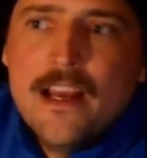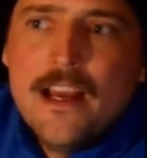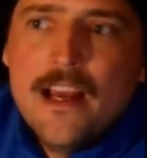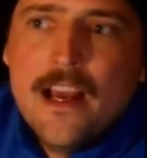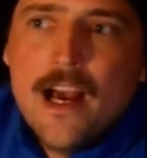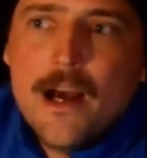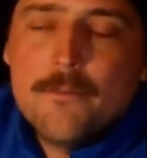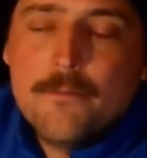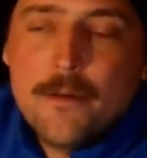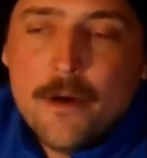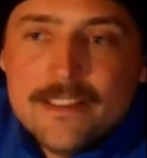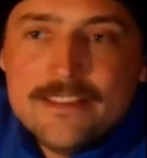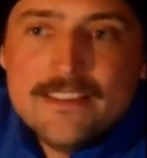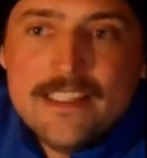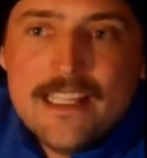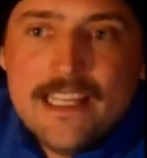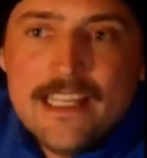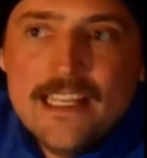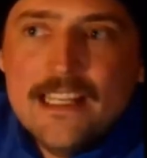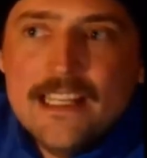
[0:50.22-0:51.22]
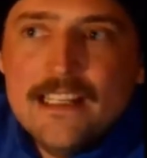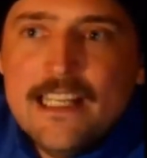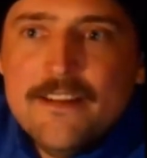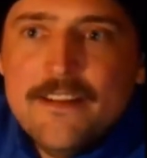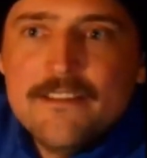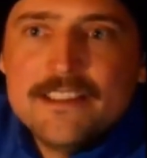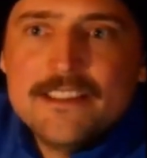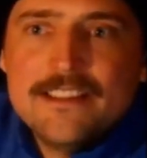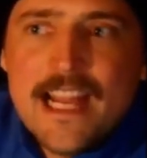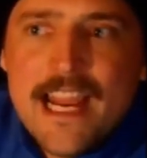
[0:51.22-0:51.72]
pussy
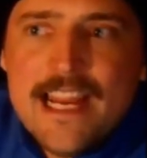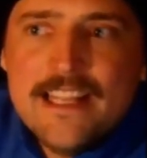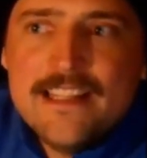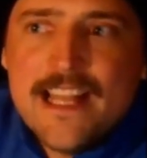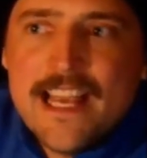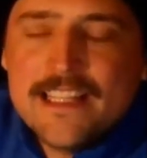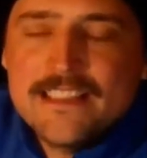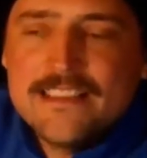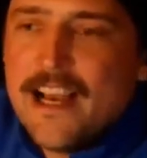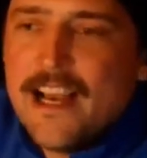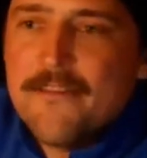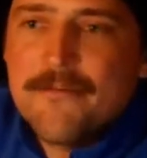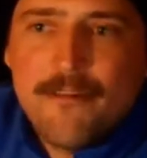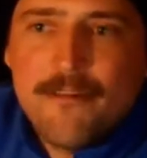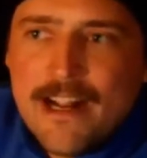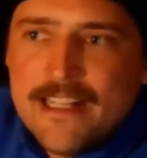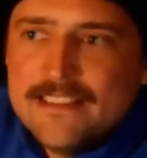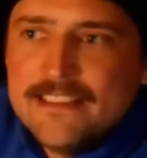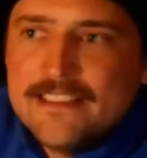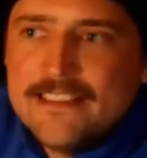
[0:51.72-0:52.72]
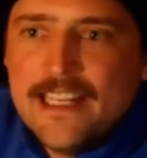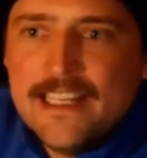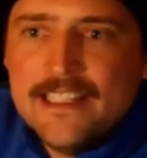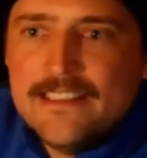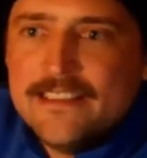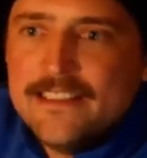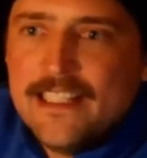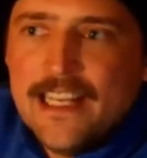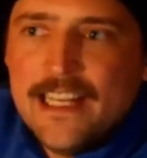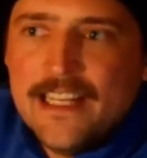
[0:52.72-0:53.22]
even saying that, because I have friends
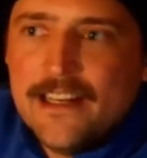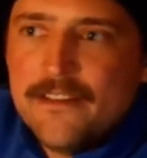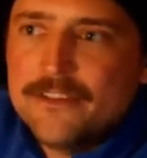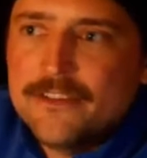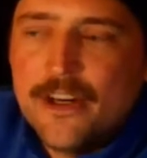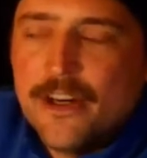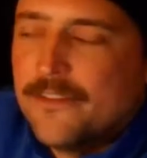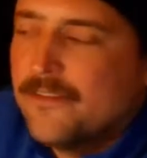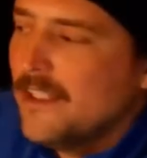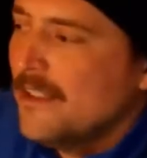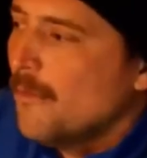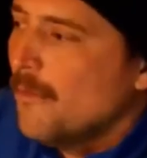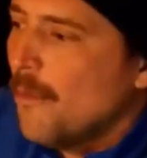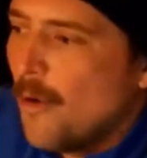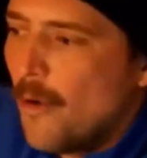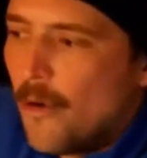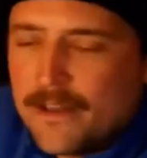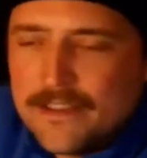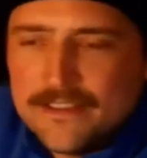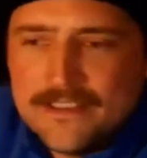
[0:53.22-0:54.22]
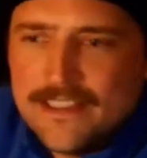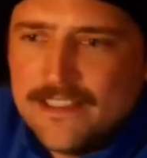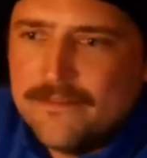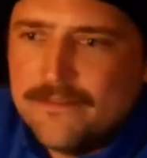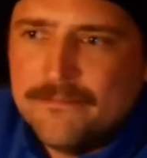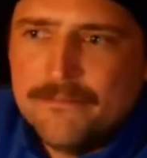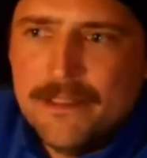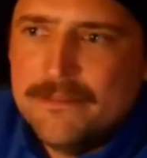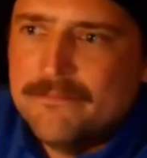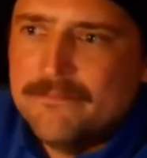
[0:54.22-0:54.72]
that have served in wars
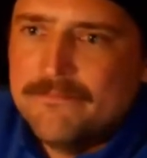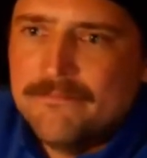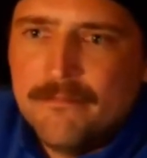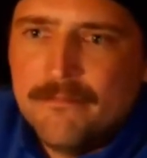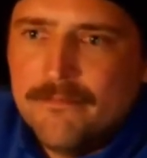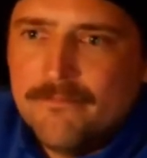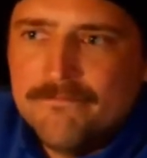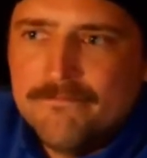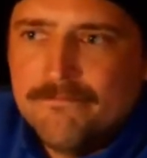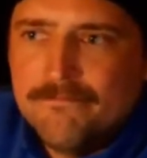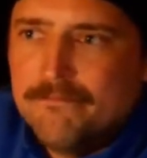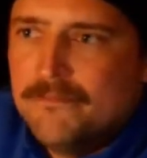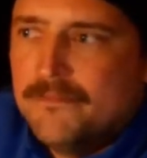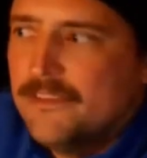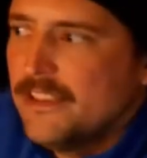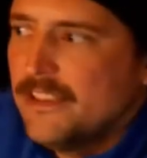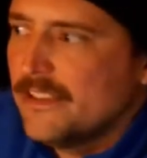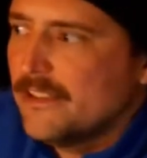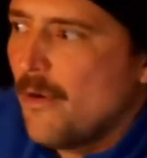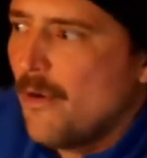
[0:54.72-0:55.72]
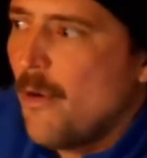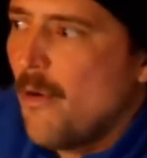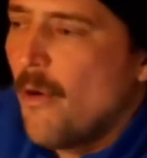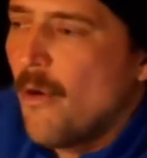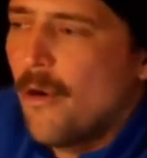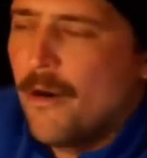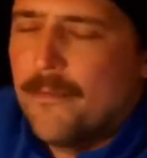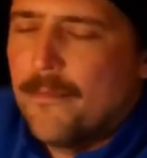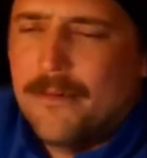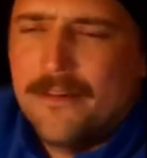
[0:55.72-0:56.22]
and been just
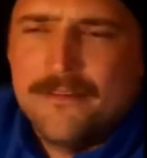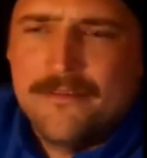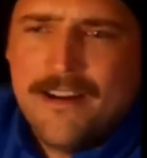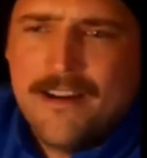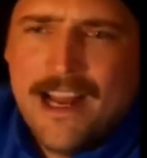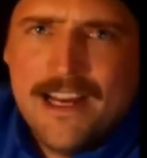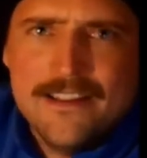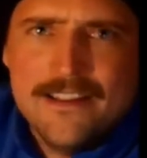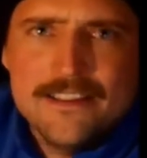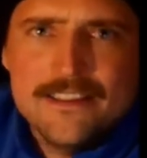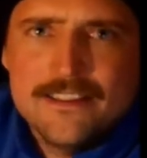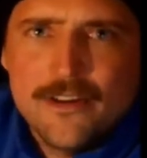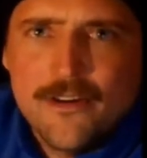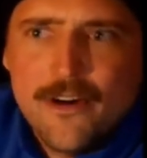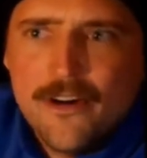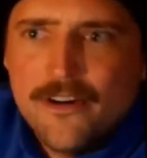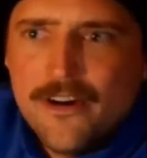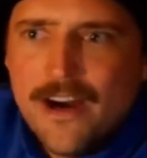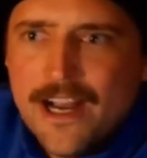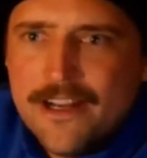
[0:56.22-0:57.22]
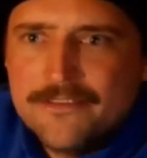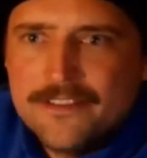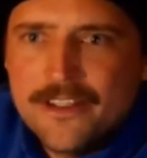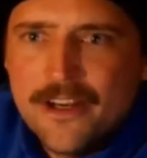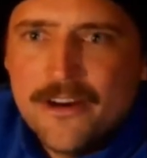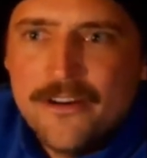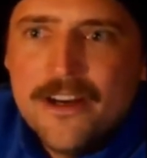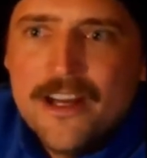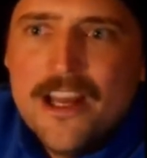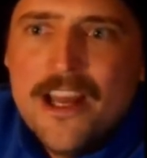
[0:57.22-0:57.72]
horrible violence their whole life.
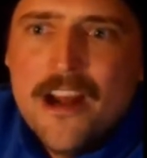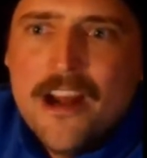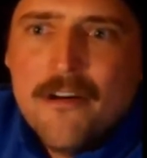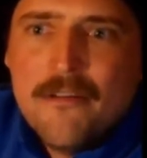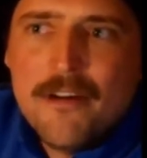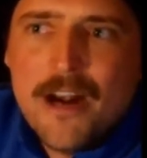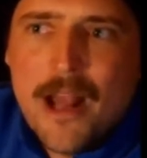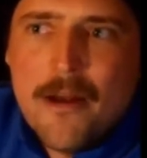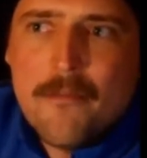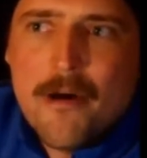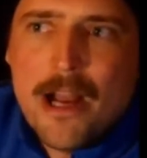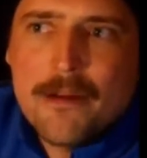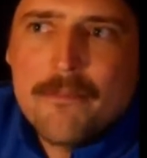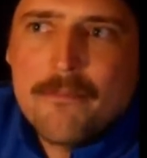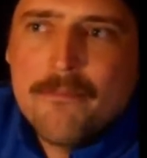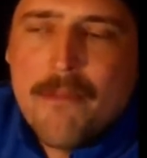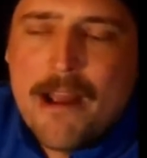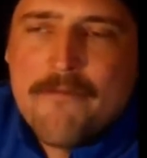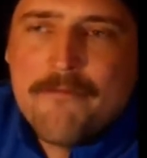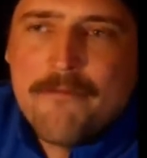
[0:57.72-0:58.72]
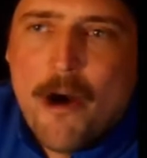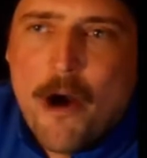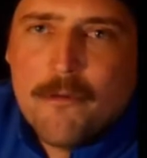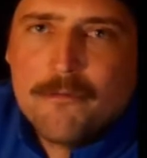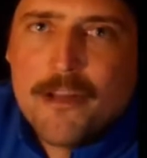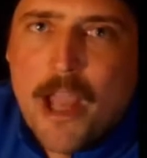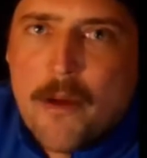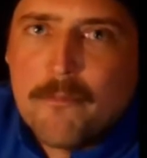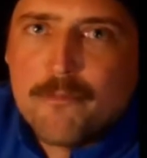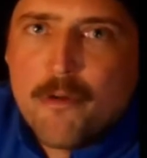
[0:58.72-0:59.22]
So when I'm like, my phone
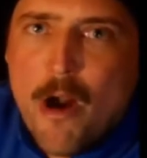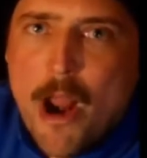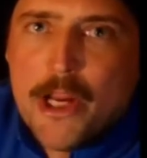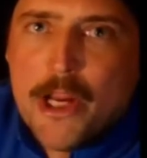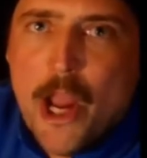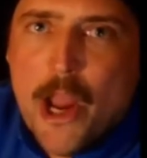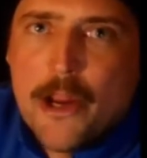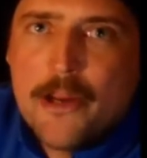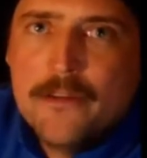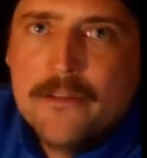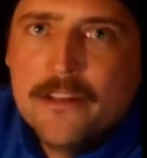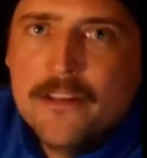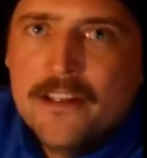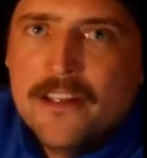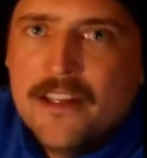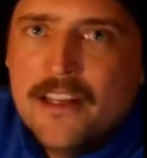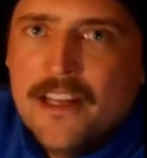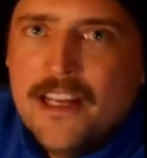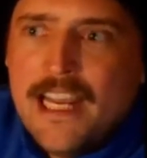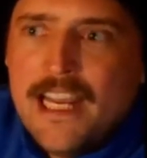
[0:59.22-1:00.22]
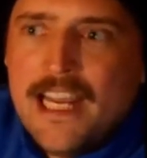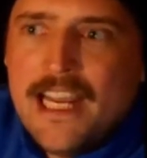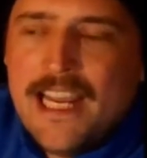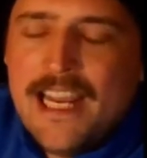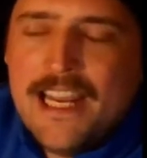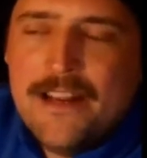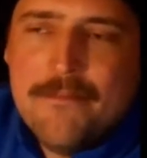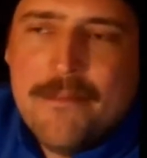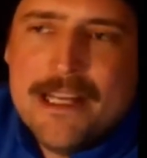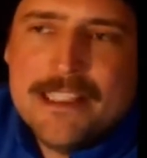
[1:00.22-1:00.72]
kept ringing,
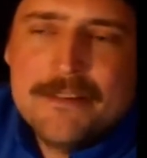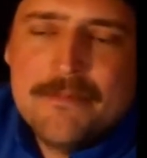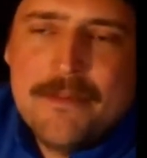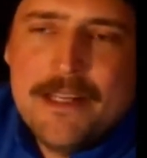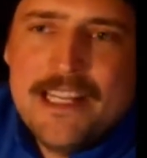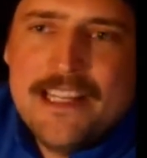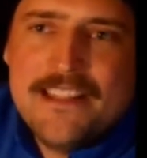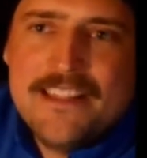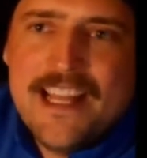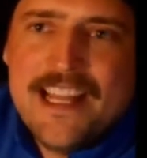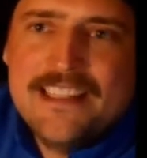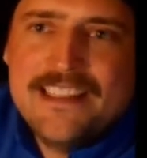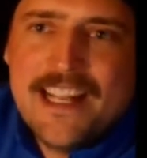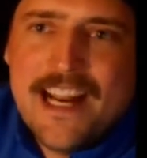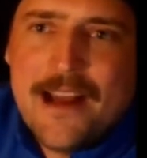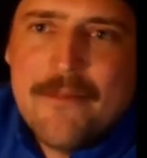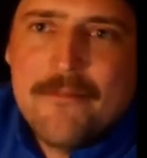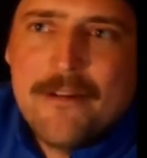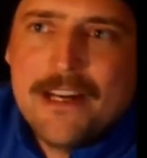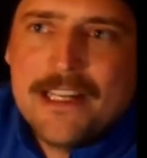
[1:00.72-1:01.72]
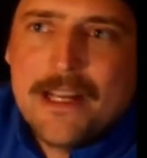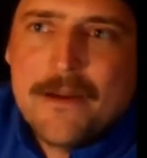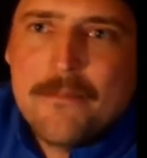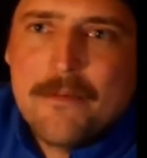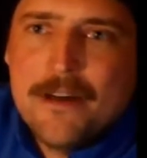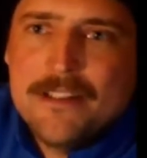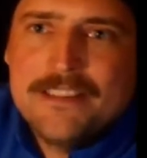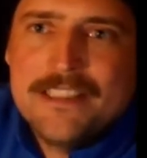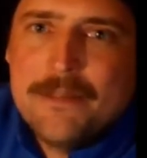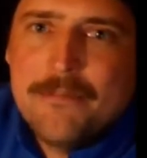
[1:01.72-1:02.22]
it makes me think that I'm like a
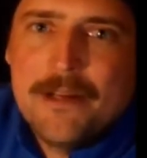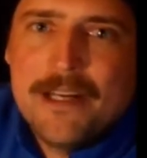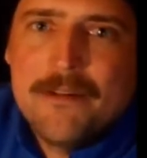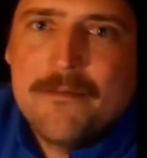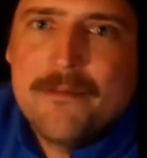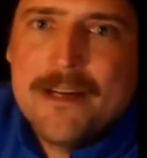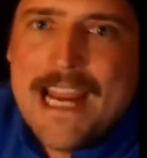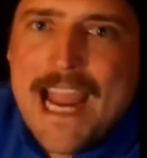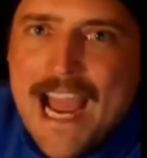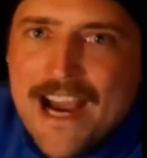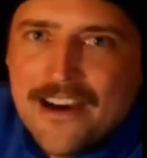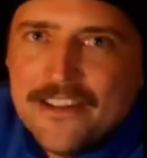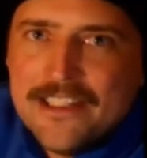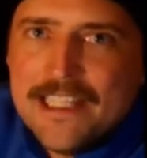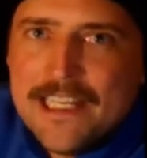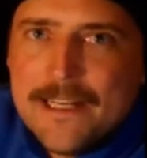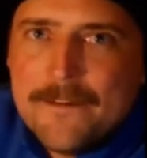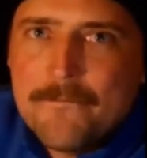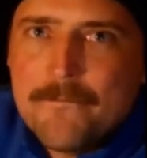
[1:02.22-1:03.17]
pussy. But in reality,